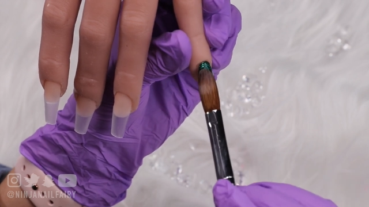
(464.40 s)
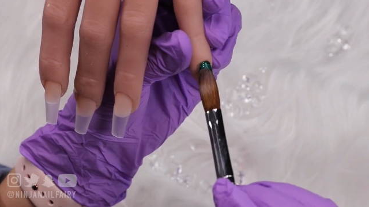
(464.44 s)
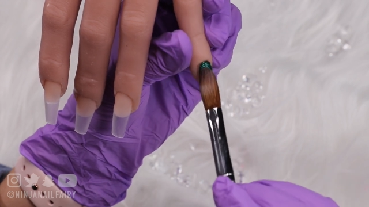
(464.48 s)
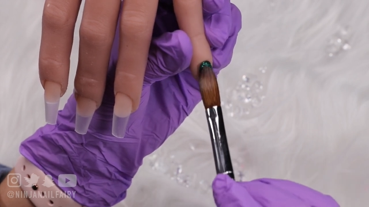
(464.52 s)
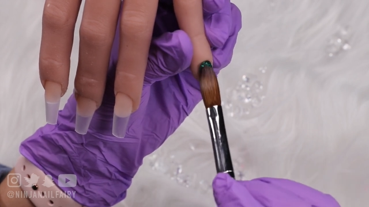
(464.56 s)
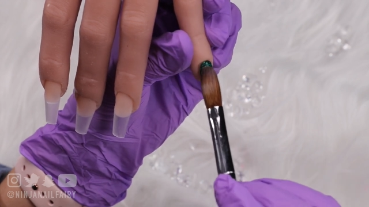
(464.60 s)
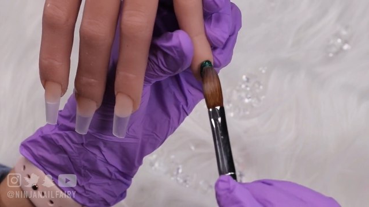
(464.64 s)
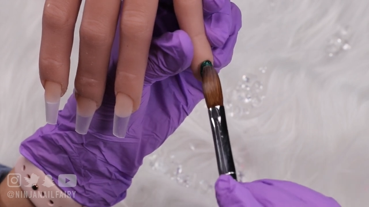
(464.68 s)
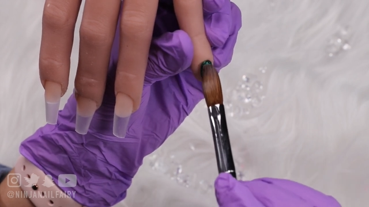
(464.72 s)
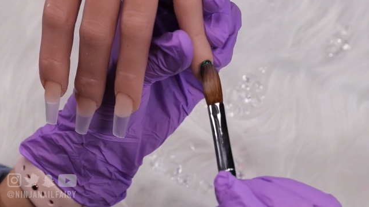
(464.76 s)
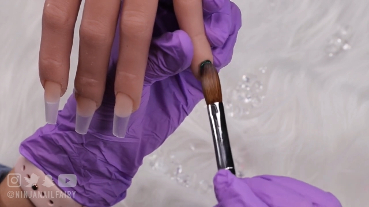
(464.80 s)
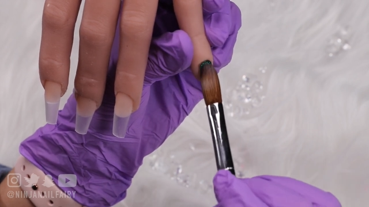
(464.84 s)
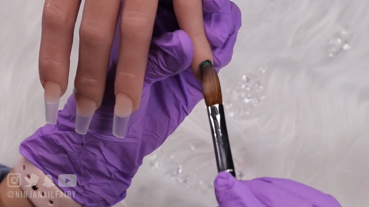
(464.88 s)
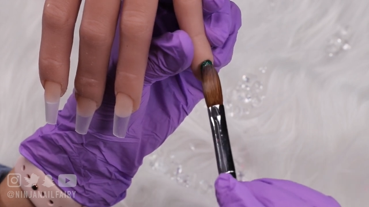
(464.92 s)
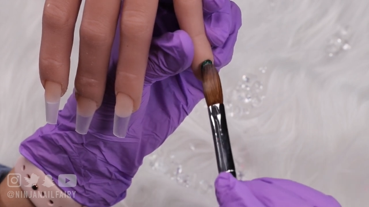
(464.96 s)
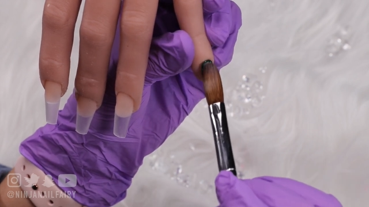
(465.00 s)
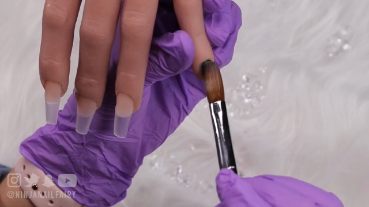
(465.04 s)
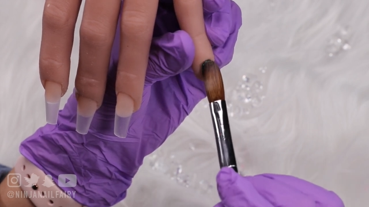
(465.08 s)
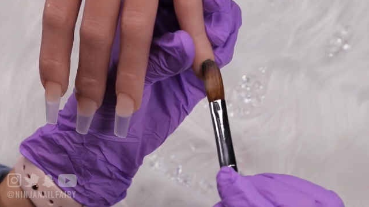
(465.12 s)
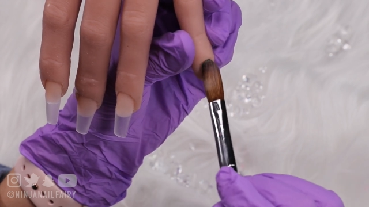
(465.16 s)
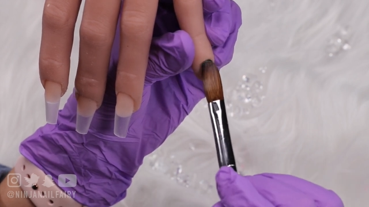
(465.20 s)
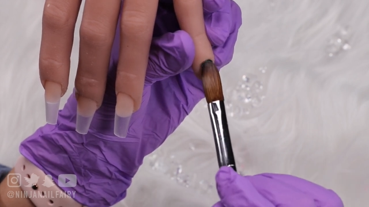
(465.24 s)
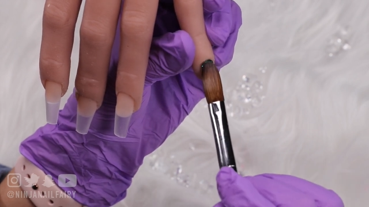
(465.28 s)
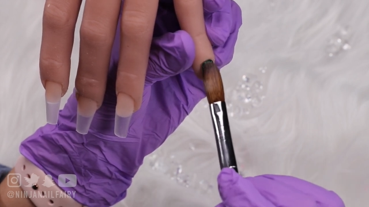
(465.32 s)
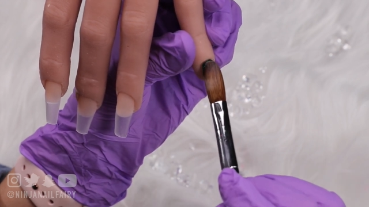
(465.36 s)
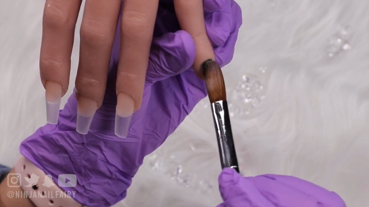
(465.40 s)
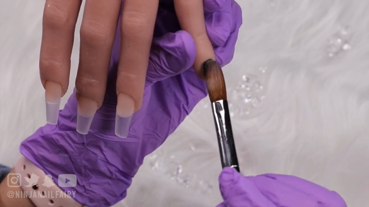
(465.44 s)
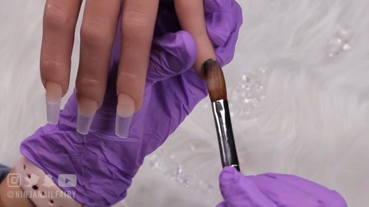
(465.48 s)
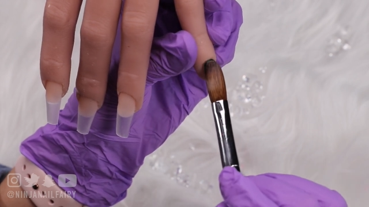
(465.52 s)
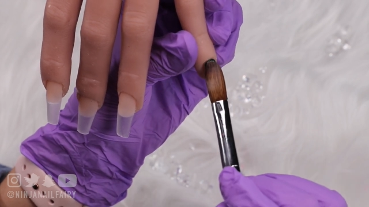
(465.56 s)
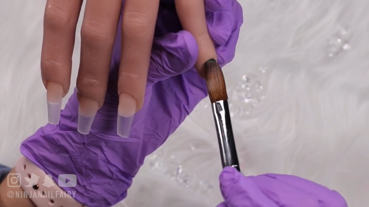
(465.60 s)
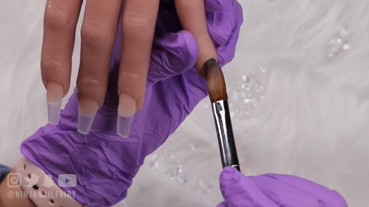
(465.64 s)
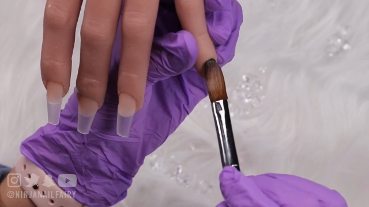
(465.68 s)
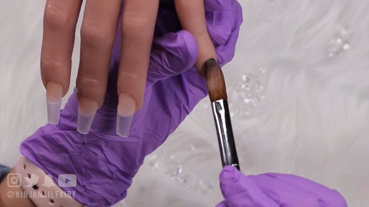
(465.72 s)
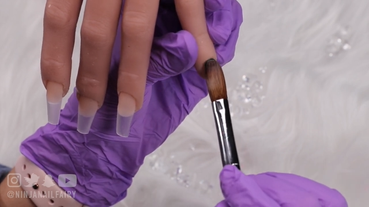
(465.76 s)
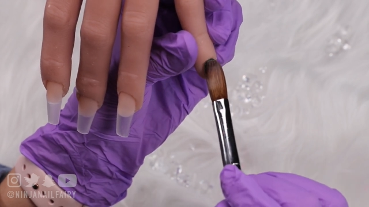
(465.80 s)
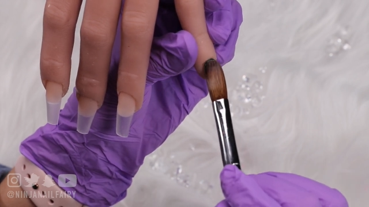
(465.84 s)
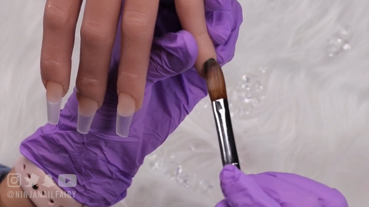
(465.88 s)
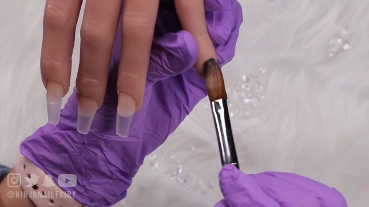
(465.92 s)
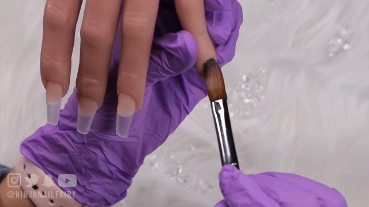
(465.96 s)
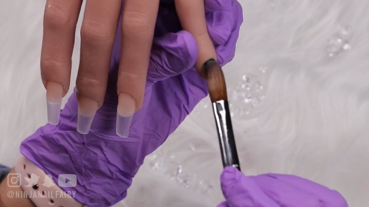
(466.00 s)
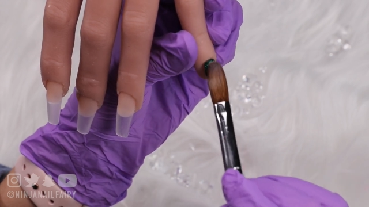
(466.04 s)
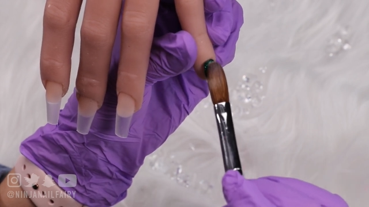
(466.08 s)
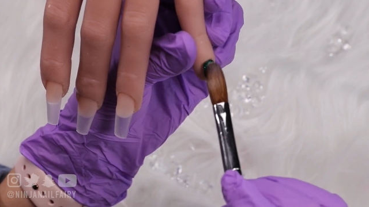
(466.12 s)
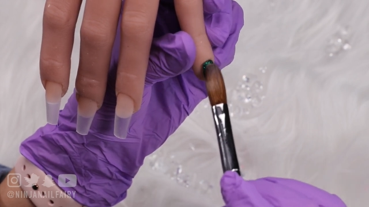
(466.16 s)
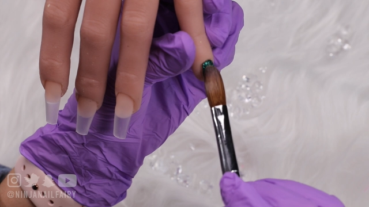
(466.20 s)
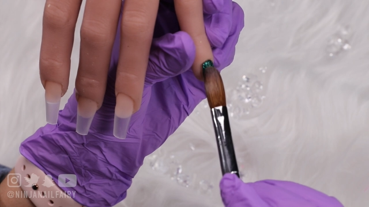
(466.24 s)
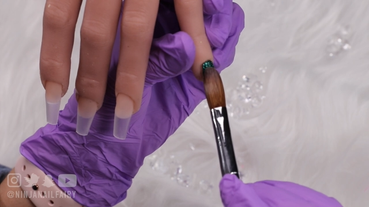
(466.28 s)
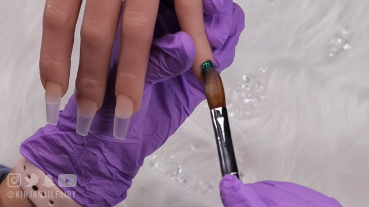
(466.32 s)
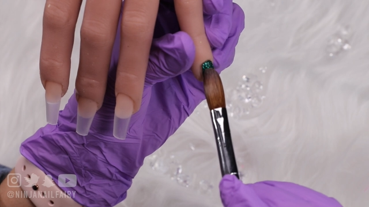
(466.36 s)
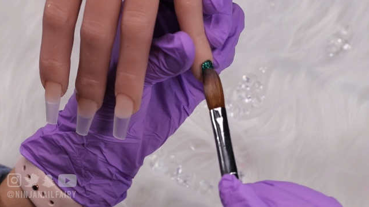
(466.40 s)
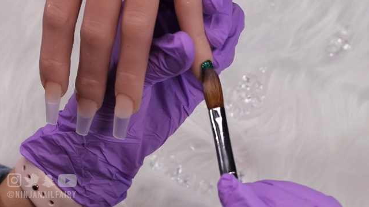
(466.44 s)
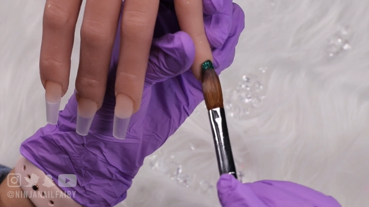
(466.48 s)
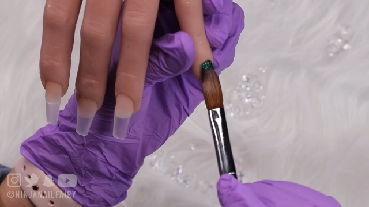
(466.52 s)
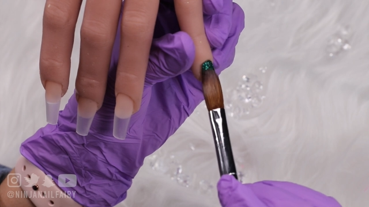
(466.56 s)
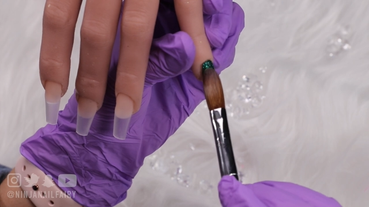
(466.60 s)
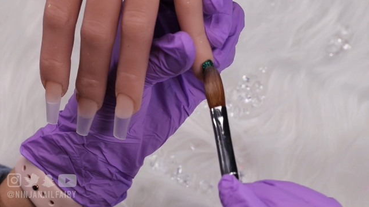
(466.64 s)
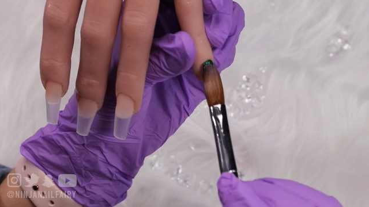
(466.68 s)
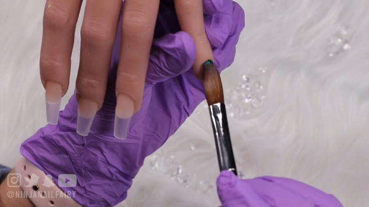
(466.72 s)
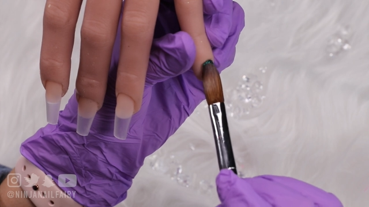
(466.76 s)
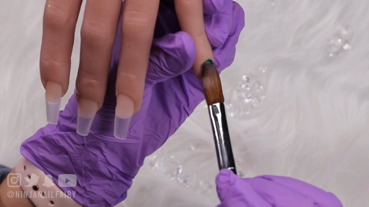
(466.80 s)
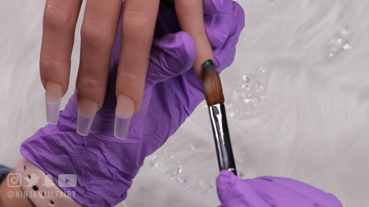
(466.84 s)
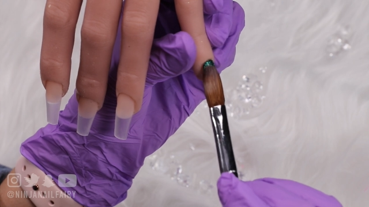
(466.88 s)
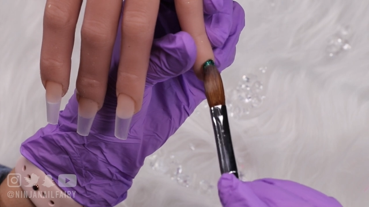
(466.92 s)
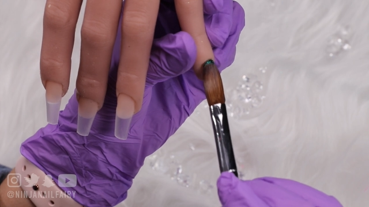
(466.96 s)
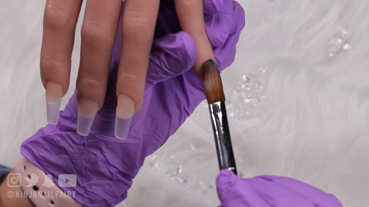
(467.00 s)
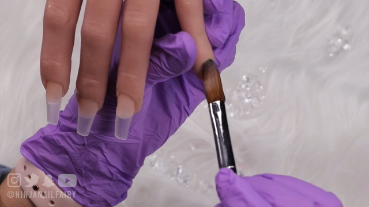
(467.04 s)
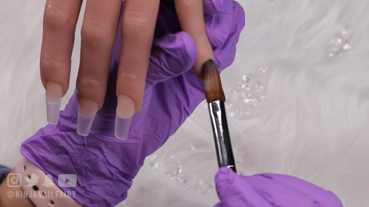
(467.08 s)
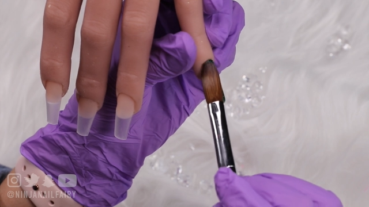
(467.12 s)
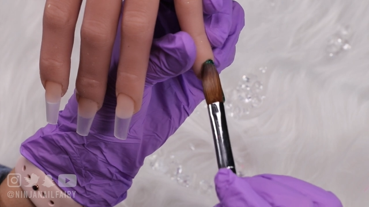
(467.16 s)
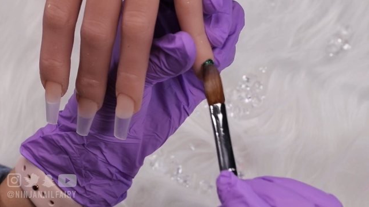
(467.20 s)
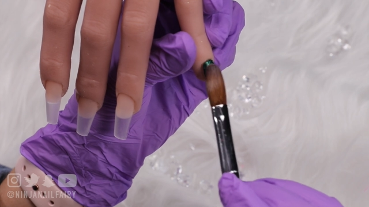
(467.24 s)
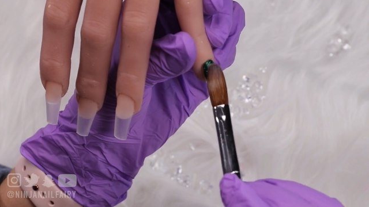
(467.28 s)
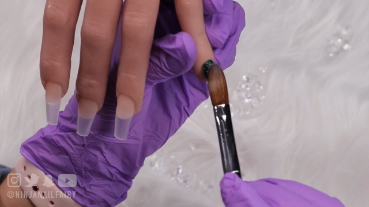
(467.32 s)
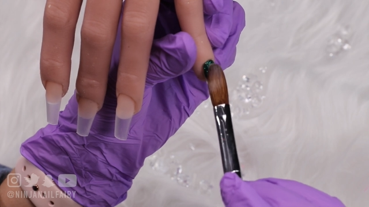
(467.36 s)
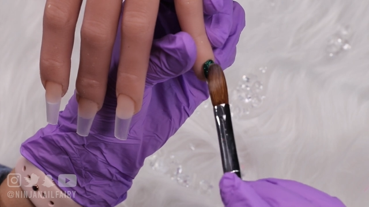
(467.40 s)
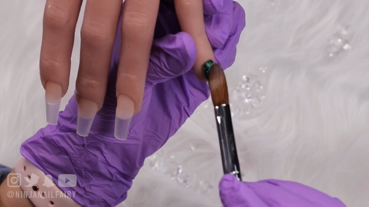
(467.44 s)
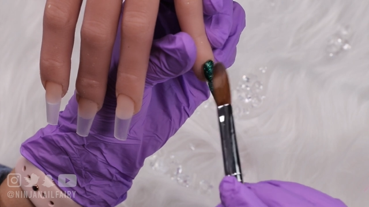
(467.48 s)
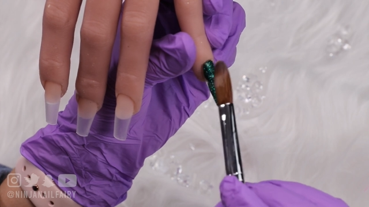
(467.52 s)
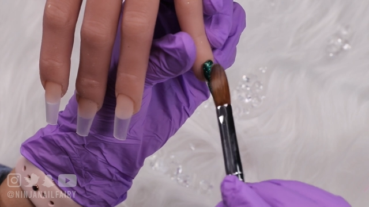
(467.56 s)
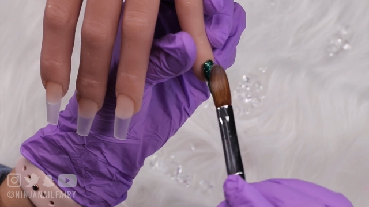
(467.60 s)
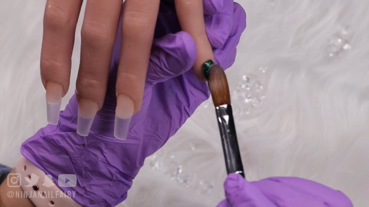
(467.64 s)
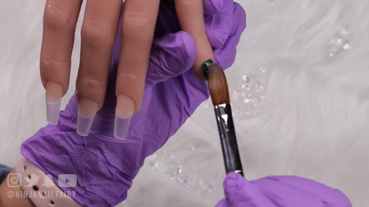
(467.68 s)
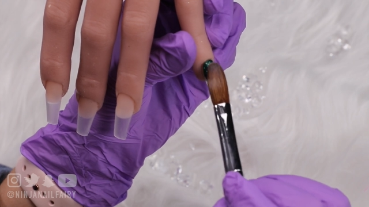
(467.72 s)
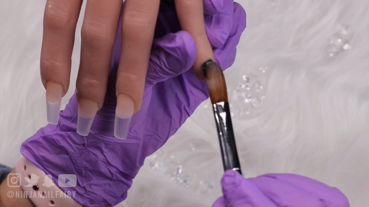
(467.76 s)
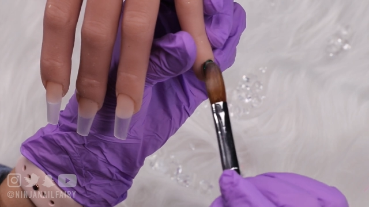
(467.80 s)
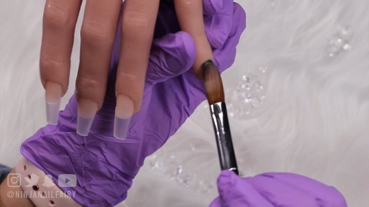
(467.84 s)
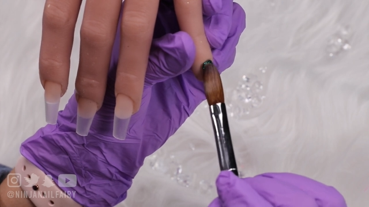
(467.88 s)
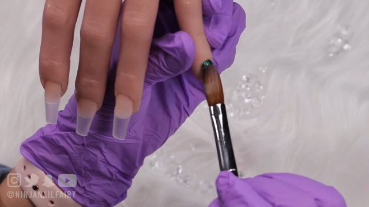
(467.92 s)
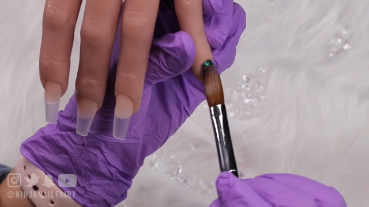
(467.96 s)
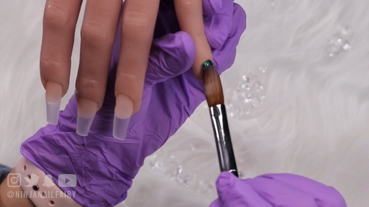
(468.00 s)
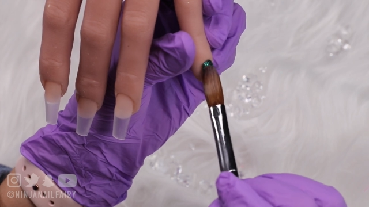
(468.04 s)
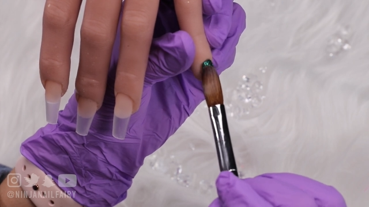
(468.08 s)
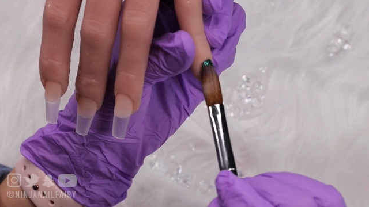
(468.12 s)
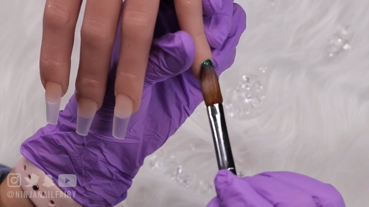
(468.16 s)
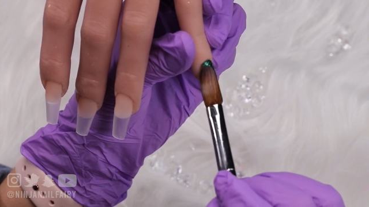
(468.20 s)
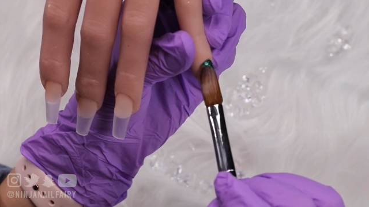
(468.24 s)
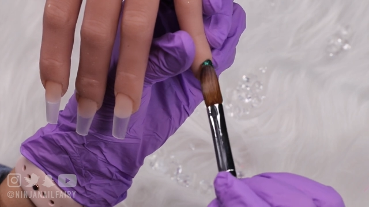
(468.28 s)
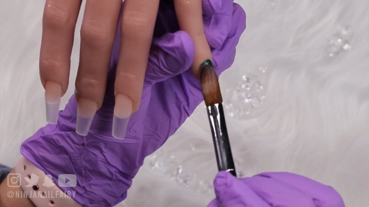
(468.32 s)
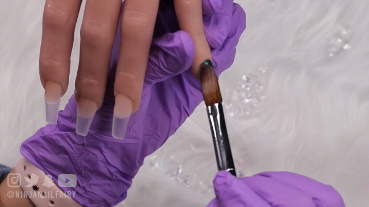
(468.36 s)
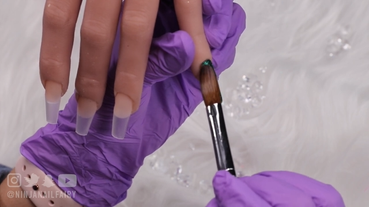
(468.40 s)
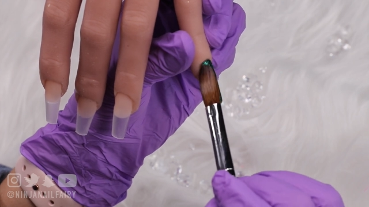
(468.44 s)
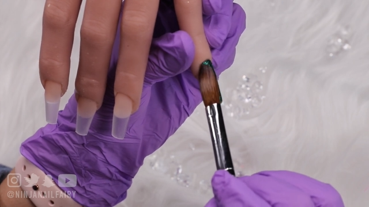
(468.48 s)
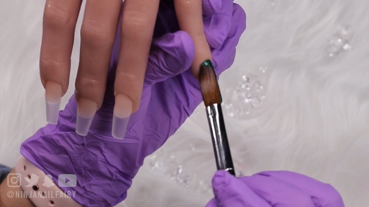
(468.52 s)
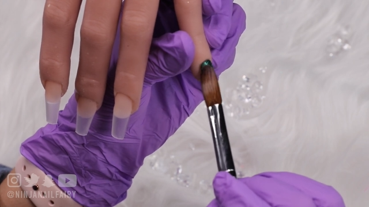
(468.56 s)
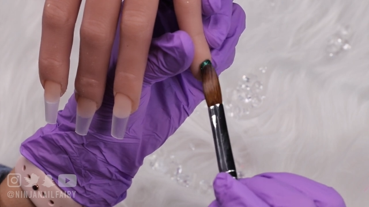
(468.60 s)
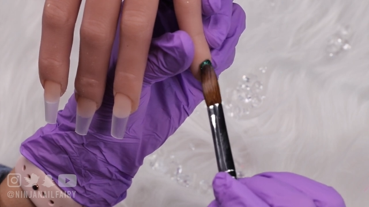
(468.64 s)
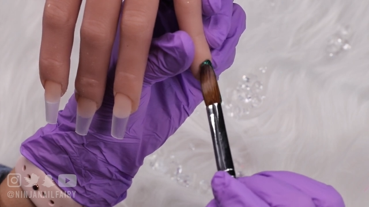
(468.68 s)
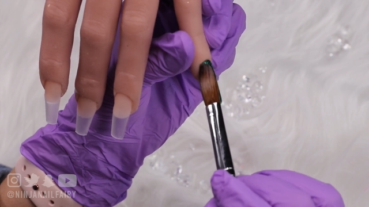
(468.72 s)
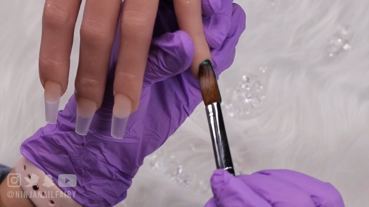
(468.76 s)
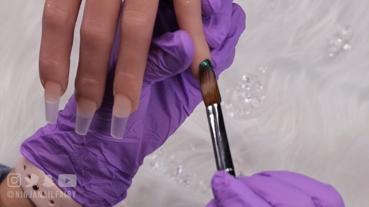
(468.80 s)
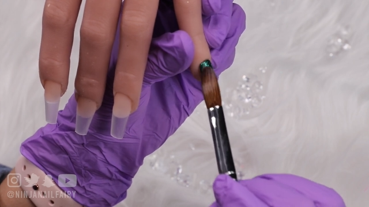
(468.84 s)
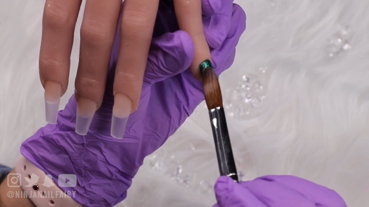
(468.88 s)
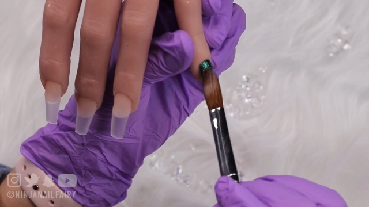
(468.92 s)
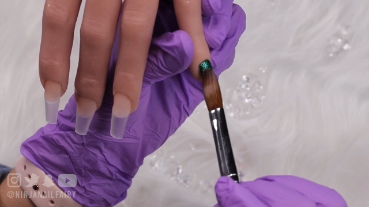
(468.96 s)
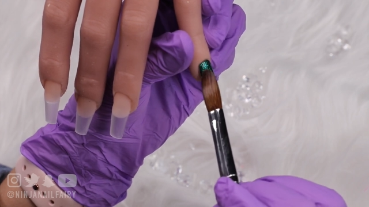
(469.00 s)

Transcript: Nobody's mouth can be seen.